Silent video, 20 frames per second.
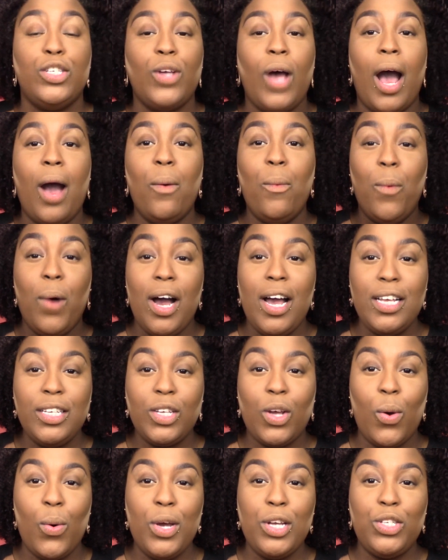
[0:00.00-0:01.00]
So I
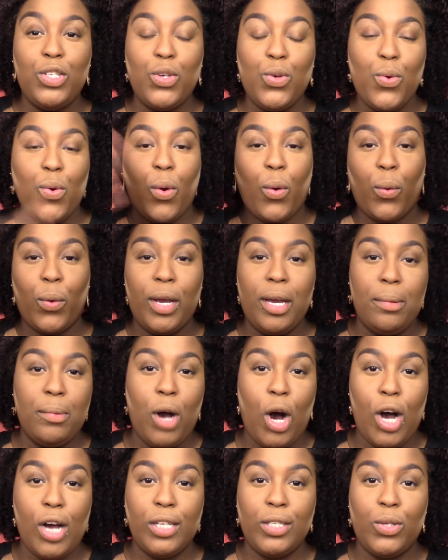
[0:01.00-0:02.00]
was going to cream
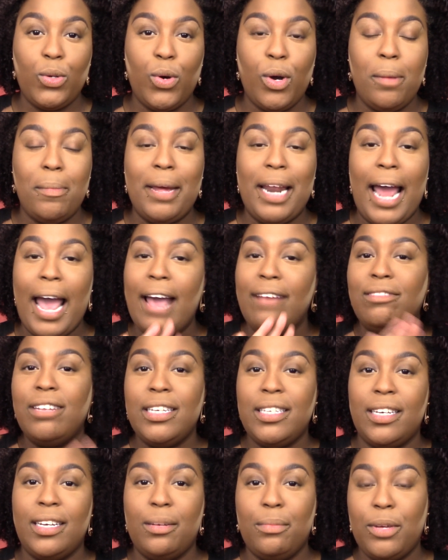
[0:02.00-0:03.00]
contour, but
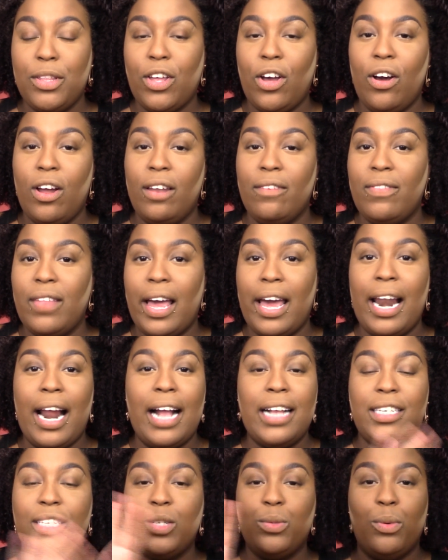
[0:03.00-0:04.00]
after dealing with all of that,
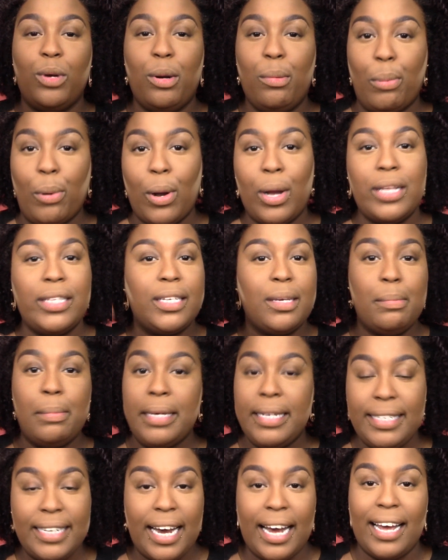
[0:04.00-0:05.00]
I just want to bronze and
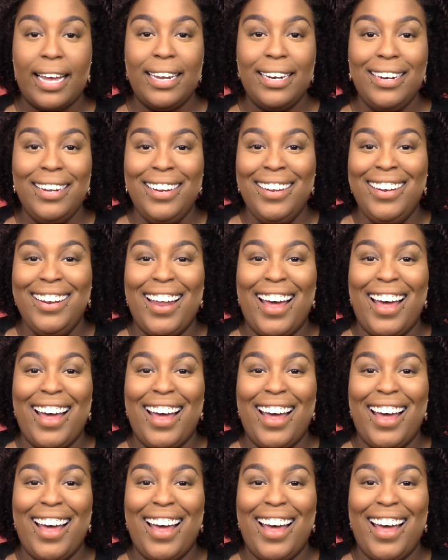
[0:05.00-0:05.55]
be done.